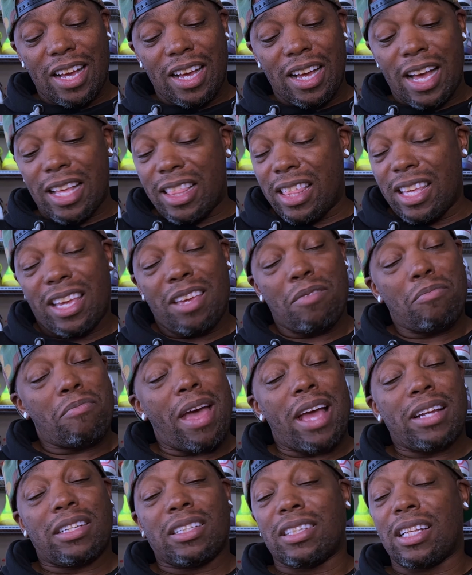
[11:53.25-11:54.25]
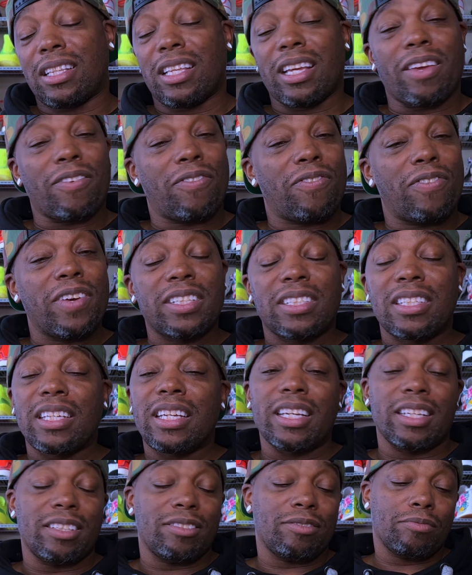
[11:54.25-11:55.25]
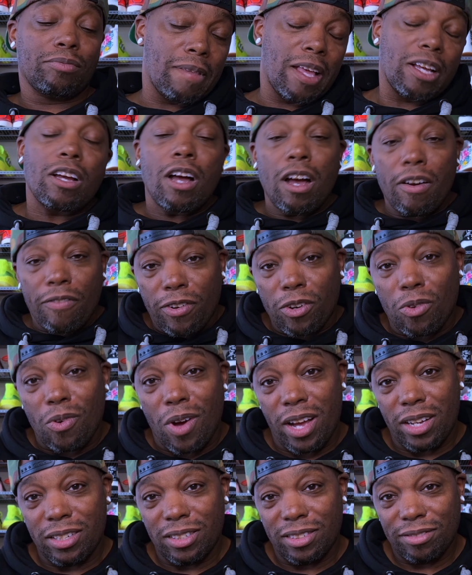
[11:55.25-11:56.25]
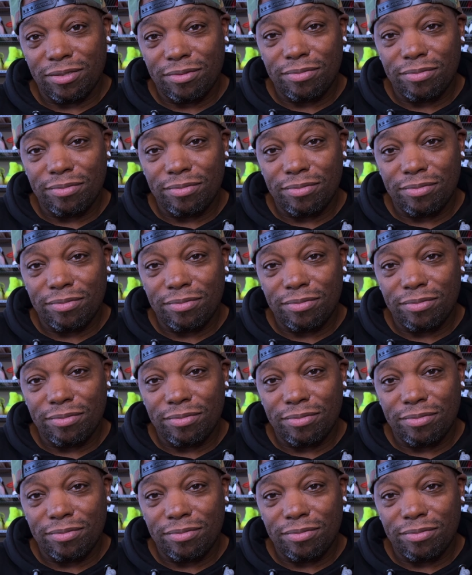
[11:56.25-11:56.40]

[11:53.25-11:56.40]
I think it matches. I think it fits in comfort-wise.